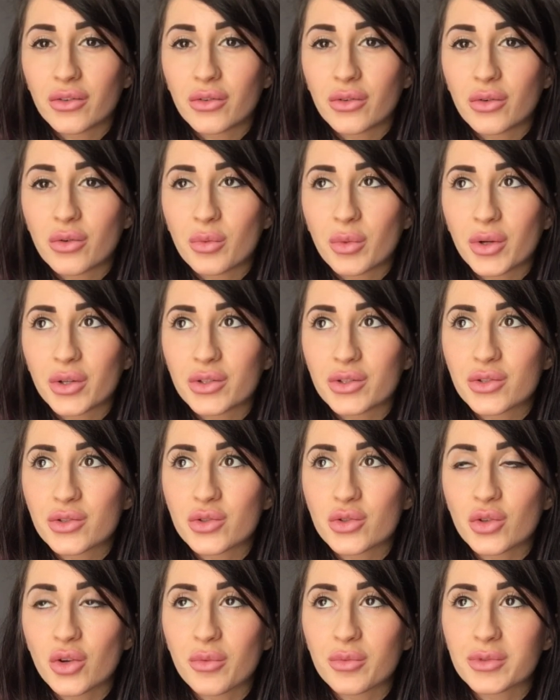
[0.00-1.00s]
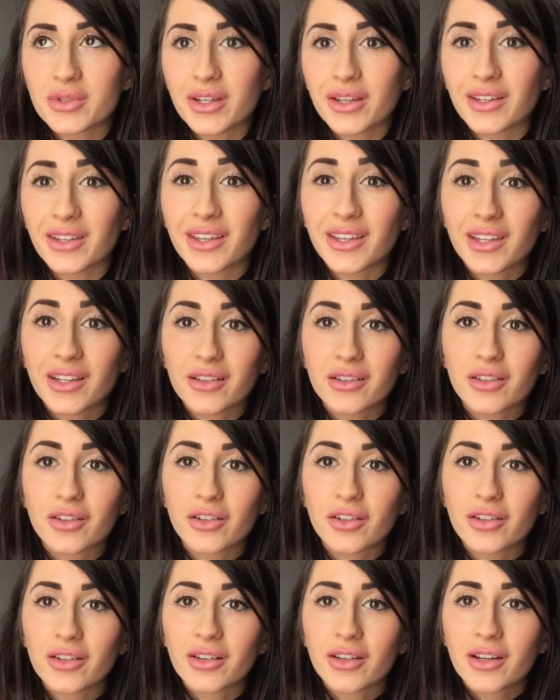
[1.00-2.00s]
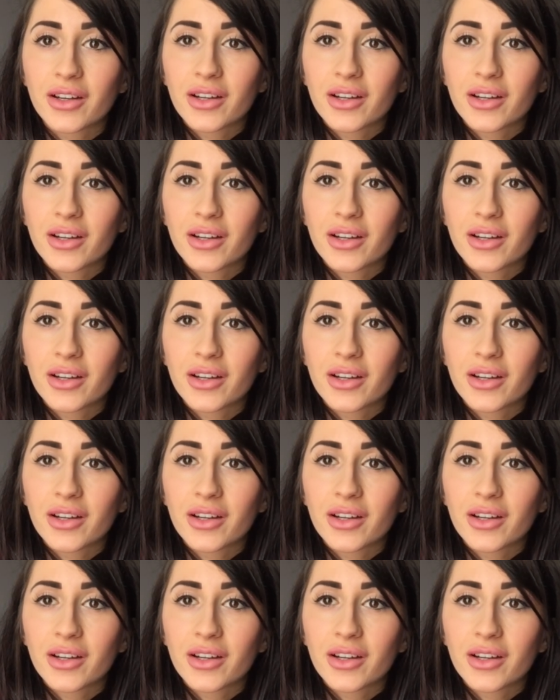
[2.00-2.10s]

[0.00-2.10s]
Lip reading: almost dropped a kilo